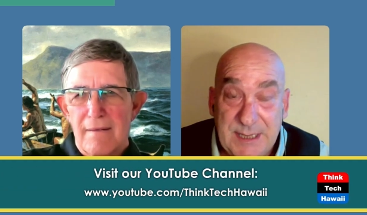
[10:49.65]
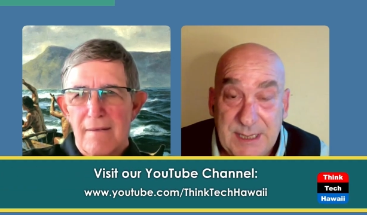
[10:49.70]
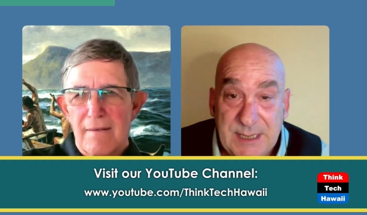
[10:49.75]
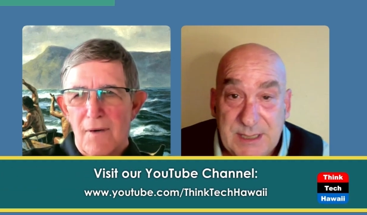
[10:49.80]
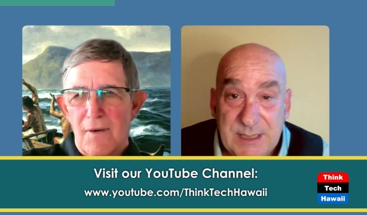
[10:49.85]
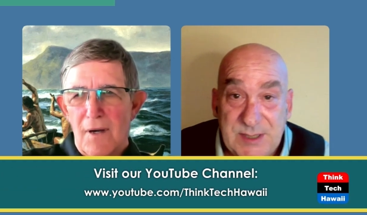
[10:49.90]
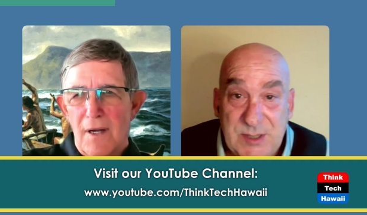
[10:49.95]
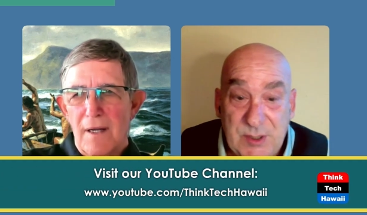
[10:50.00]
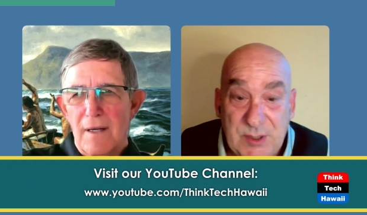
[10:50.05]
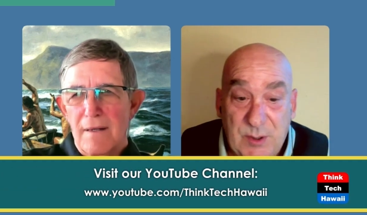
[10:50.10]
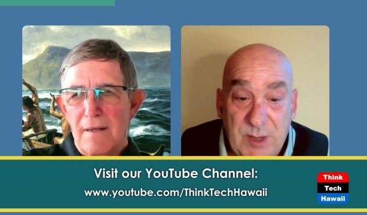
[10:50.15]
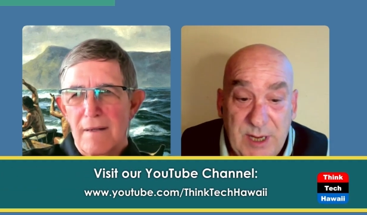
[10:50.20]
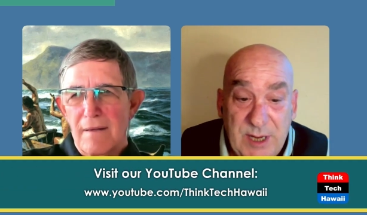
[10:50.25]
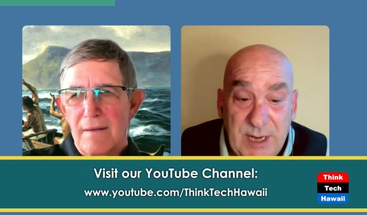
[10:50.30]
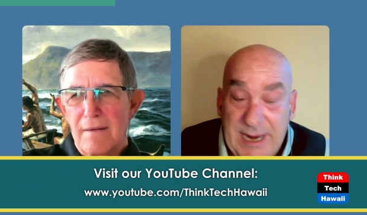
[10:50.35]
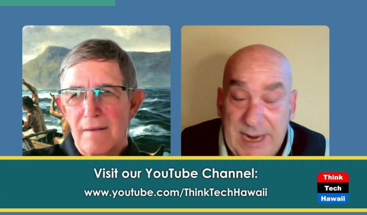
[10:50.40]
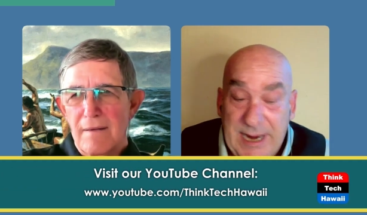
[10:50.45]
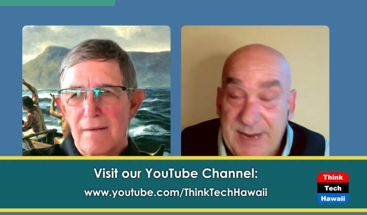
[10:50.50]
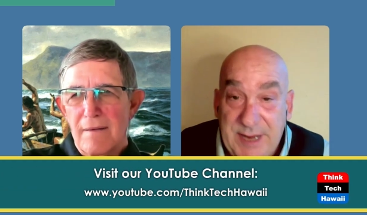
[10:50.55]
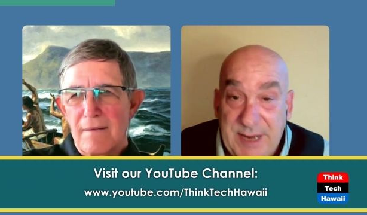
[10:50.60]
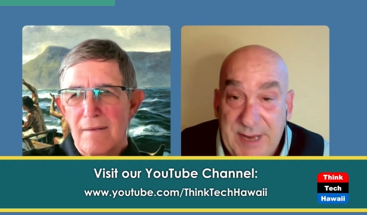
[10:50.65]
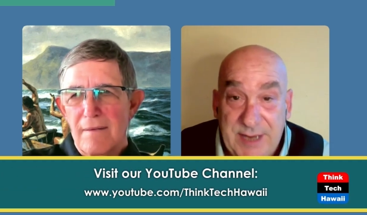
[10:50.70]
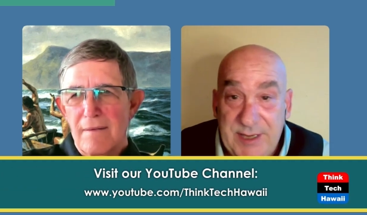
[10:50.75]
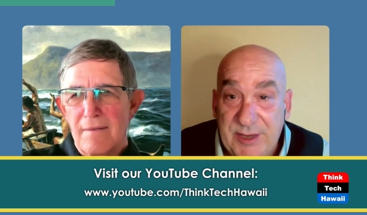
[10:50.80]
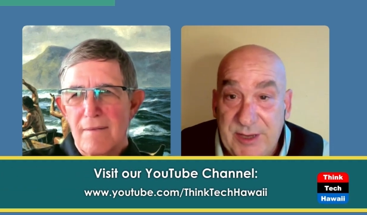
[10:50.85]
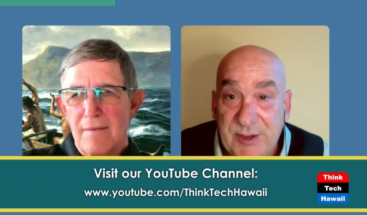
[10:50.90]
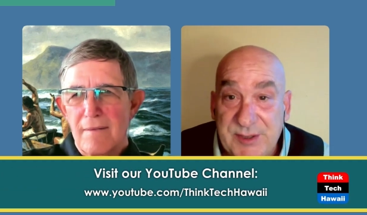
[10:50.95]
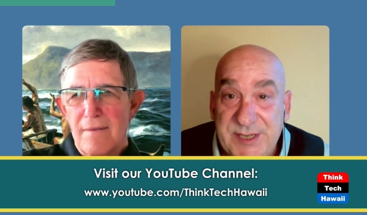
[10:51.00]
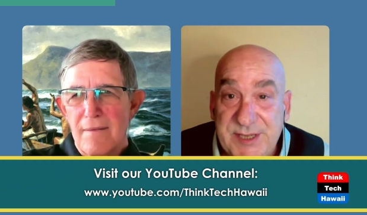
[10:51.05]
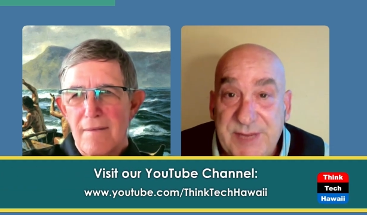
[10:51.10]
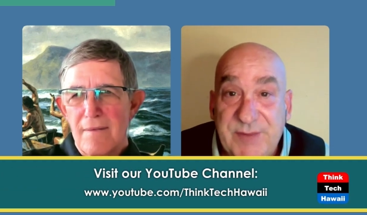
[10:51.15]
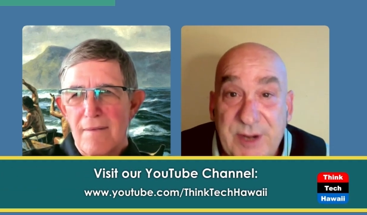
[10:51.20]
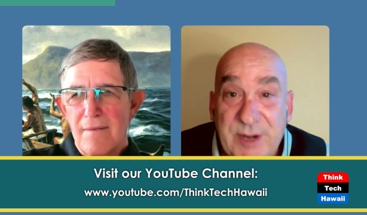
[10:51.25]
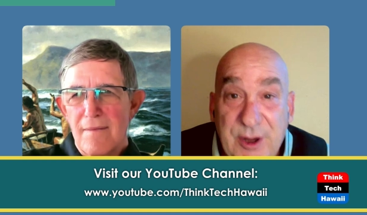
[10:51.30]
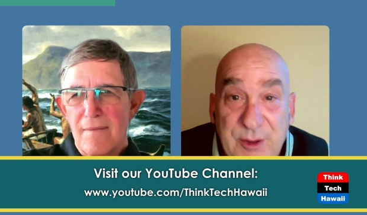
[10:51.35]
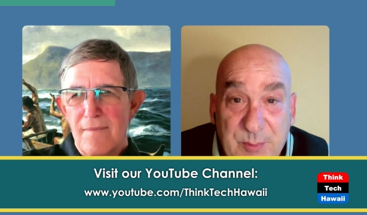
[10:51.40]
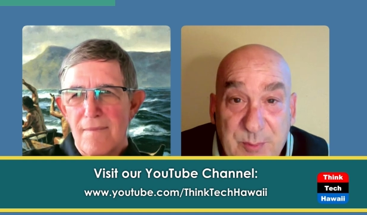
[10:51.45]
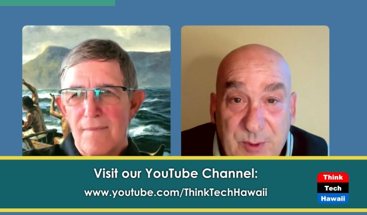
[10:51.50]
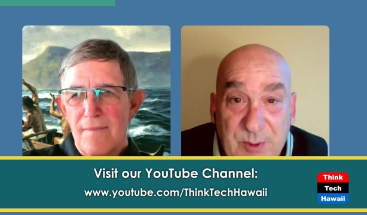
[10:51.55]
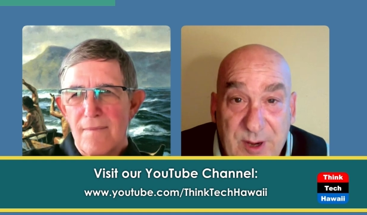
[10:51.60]
Speaker 1: So, and, and then there's even other
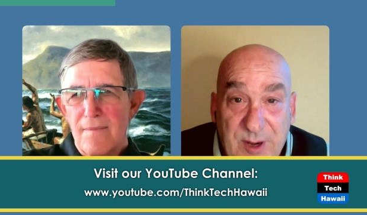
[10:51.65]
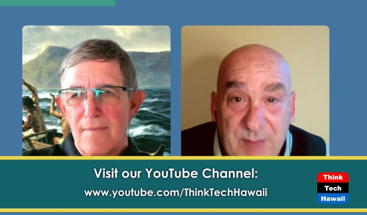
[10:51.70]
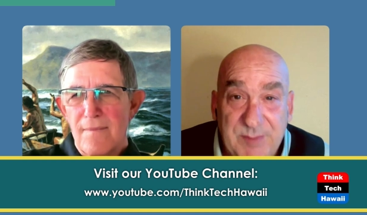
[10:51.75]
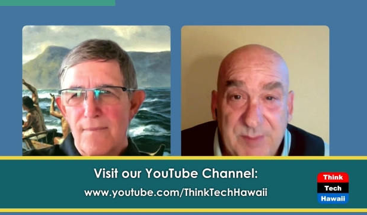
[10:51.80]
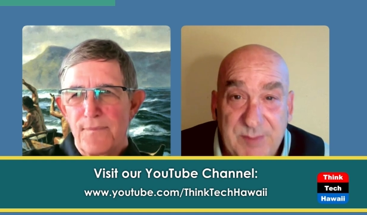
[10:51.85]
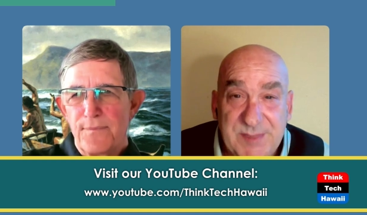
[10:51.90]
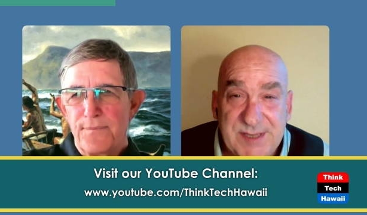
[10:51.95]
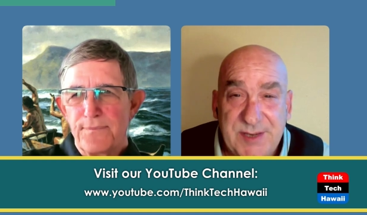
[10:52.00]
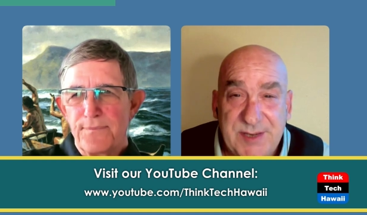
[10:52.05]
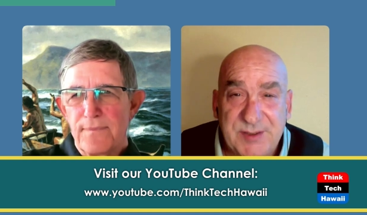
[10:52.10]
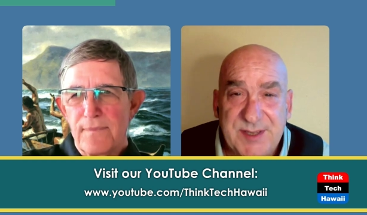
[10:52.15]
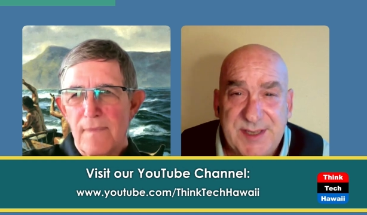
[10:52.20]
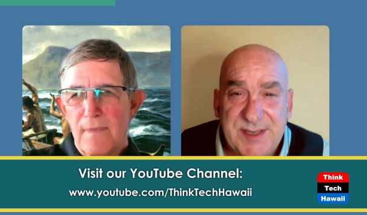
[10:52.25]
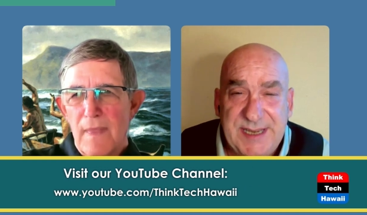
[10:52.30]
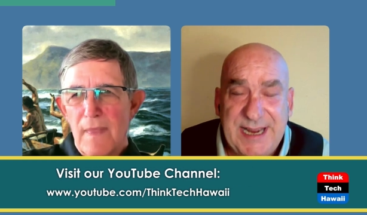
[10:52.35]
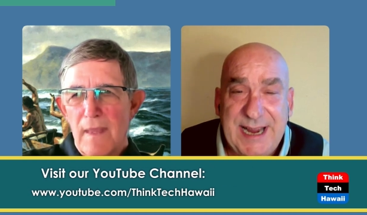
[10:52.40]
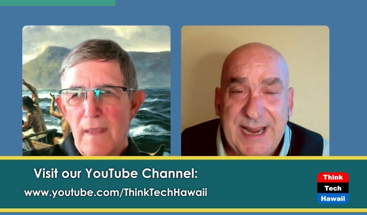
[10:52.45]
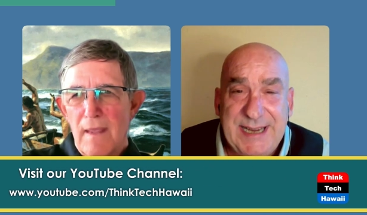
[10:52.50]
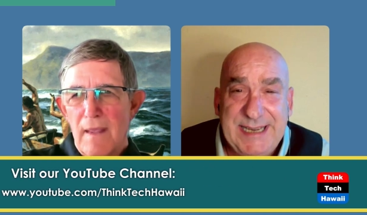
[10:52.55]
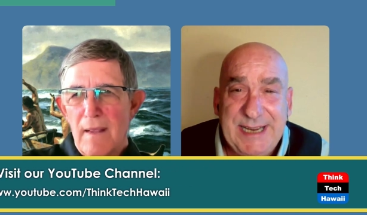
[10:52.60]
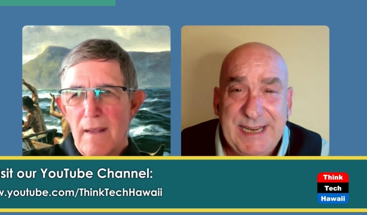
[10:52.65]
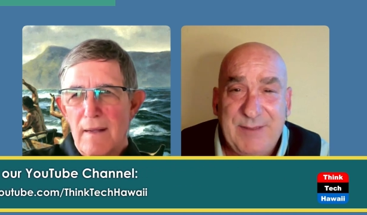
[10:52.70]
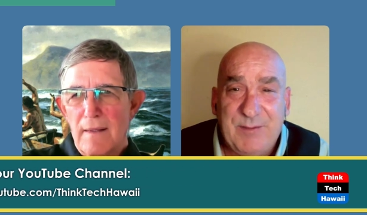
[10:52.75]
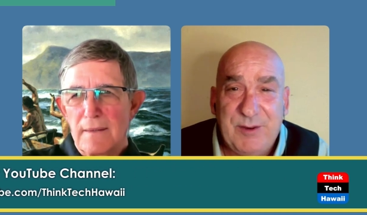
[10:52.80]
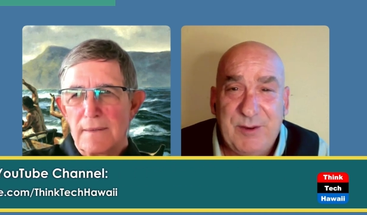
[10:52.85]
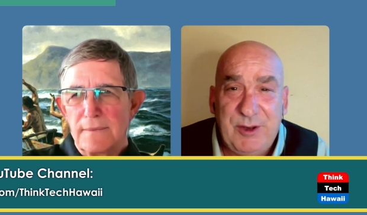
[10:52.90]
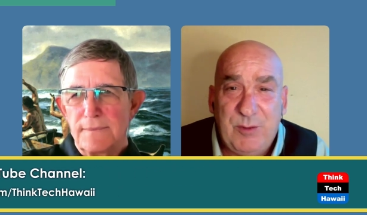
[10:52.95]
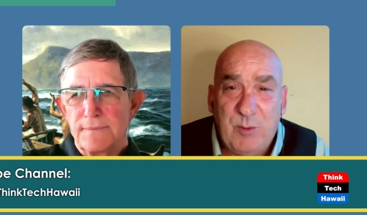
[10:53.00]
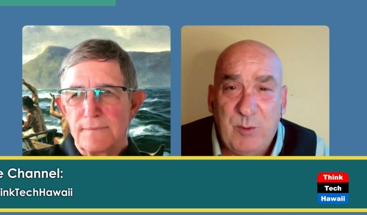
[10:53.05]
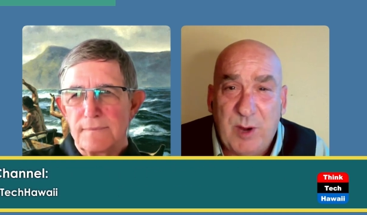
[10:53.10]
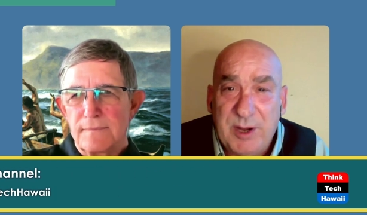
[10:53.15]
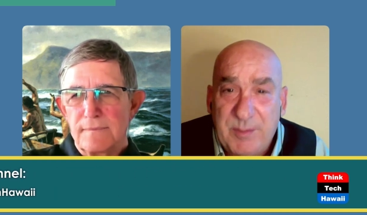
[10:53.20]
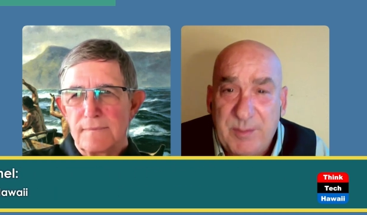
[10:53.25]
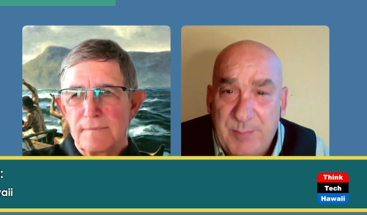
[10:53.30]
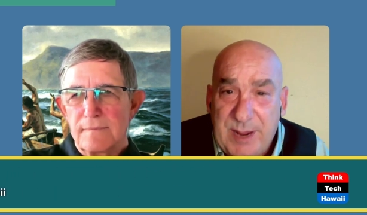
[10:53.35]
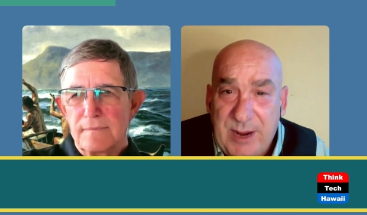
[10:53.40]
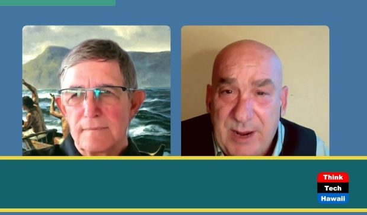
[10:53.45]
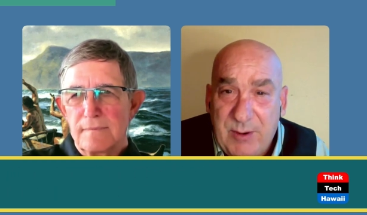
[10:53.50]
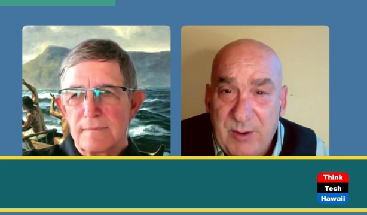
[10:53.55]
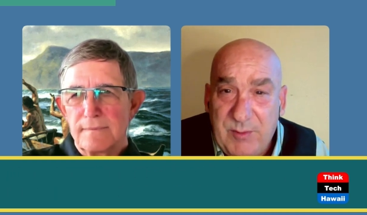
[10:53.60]
problems. There's the idea of when you want to
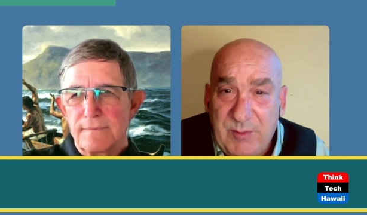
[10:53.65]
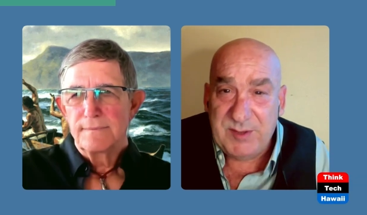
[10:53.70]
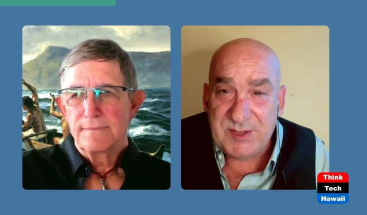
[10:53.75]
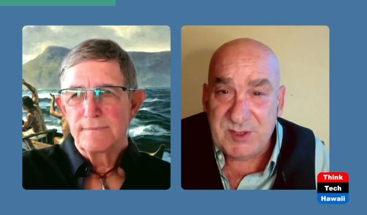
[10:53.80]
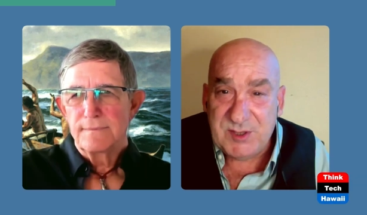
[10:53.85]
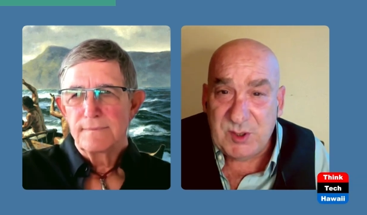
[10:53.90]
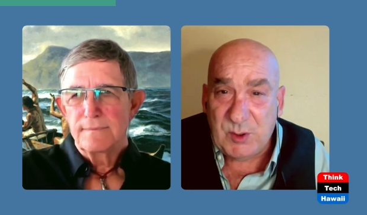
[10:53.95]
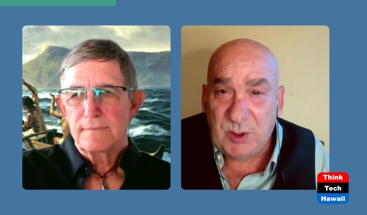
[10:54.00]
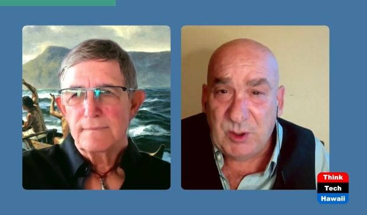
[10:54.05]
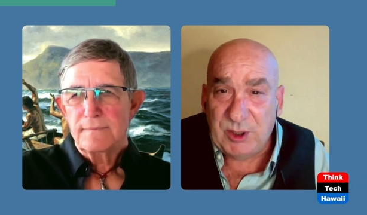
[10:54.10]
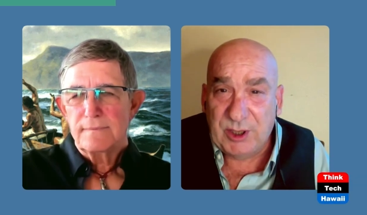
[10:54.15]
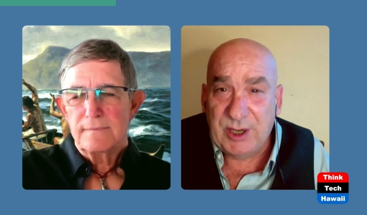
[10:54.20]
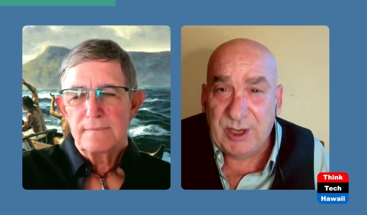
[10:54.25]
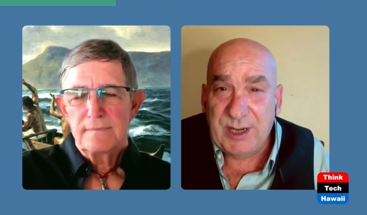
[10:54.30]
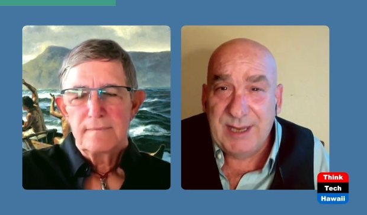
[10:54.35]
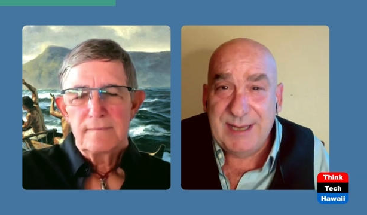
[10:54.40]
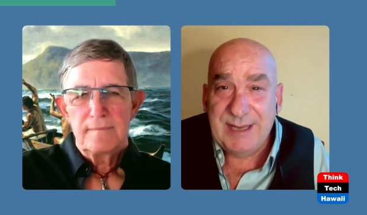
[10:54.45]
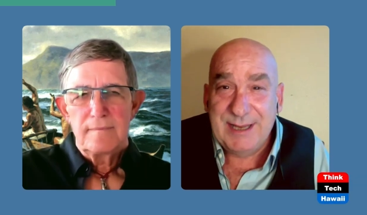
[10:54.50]
power with solar,